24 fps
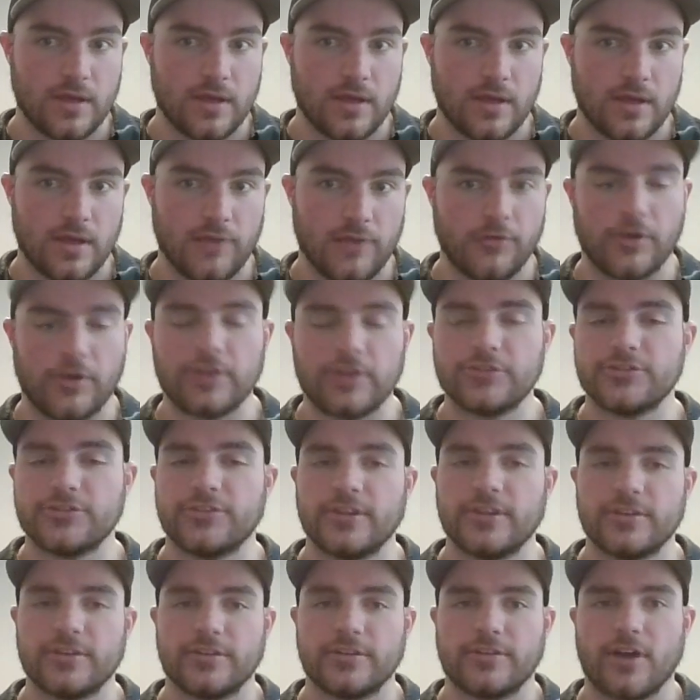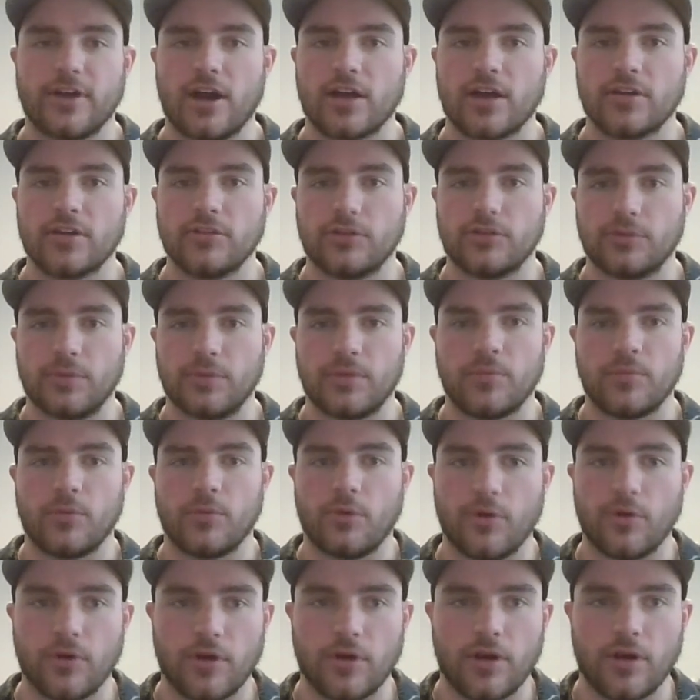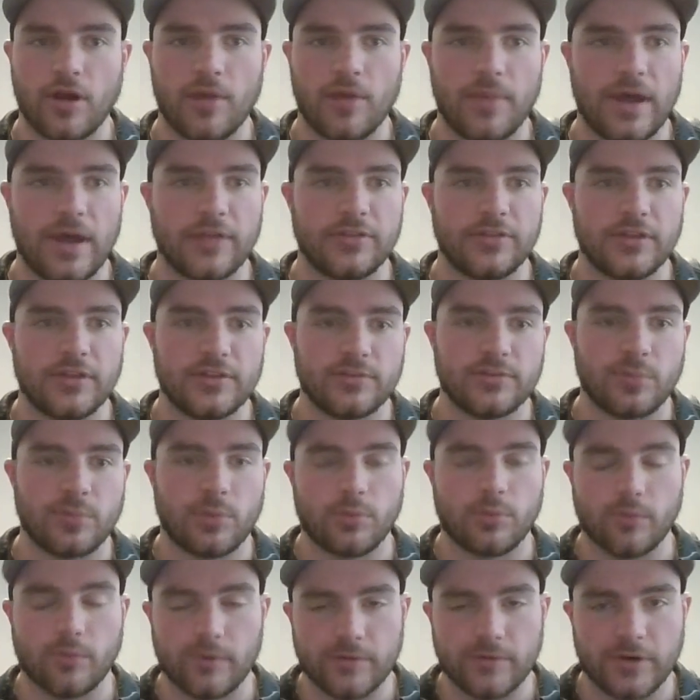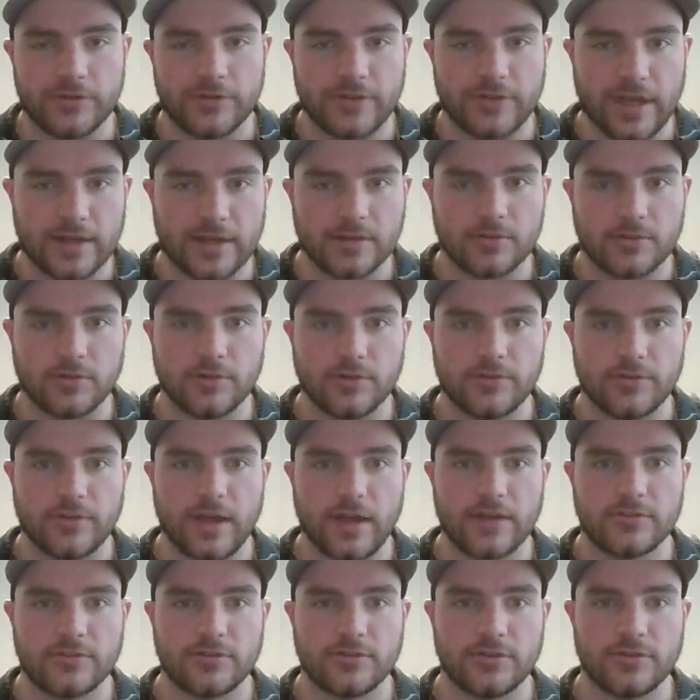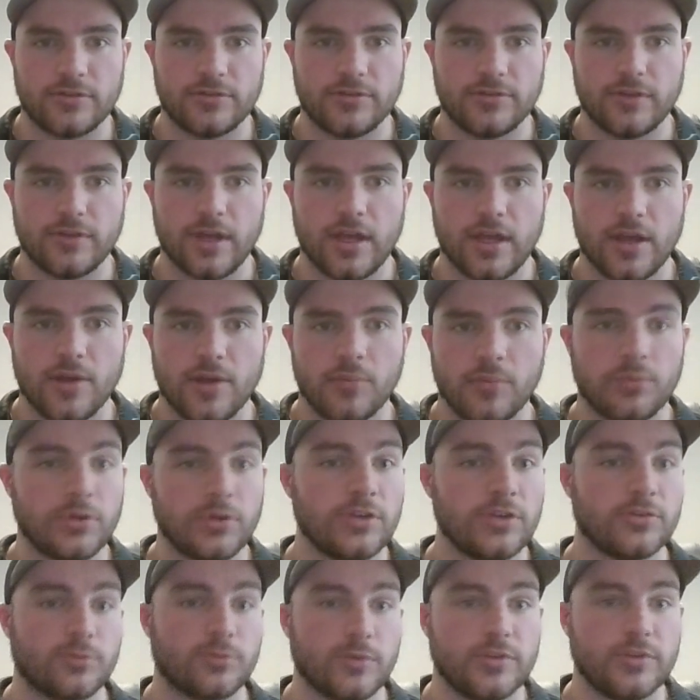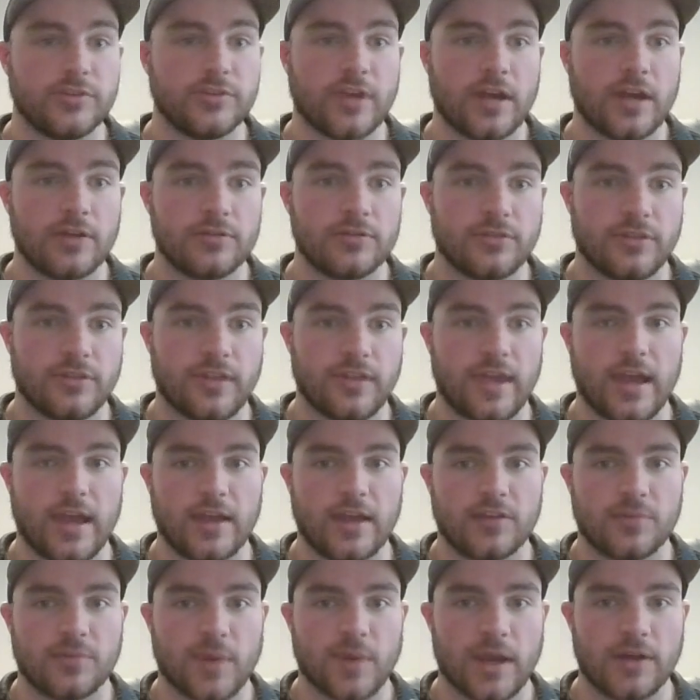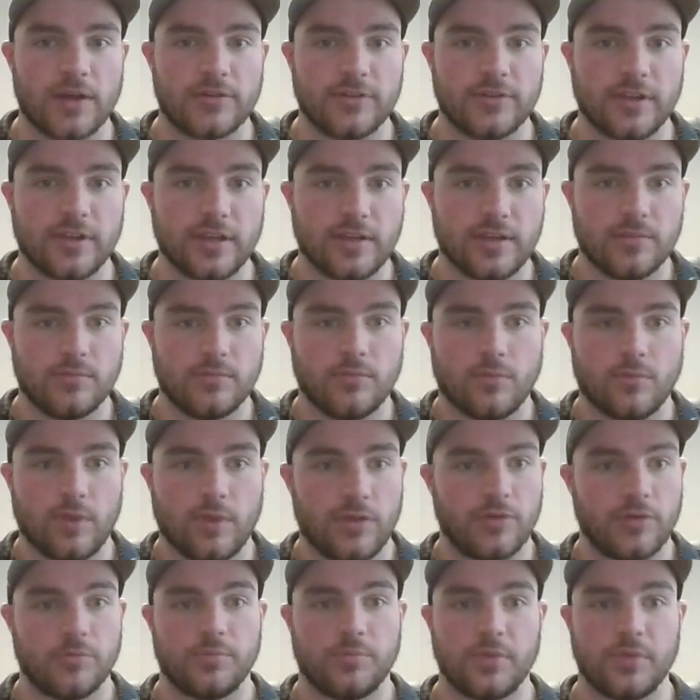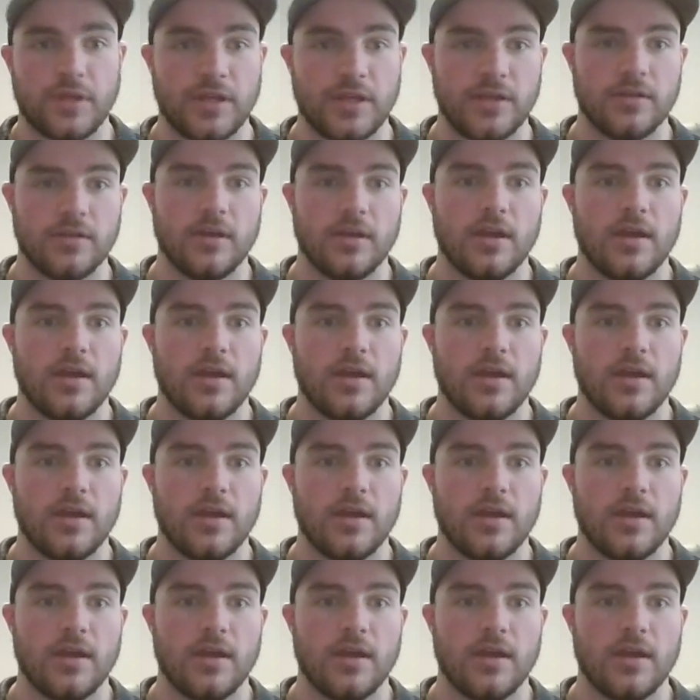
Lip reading: If you're interested to talk a little bit more about this with one of our technical advisors, please reach out to the AgSpire team, whether it be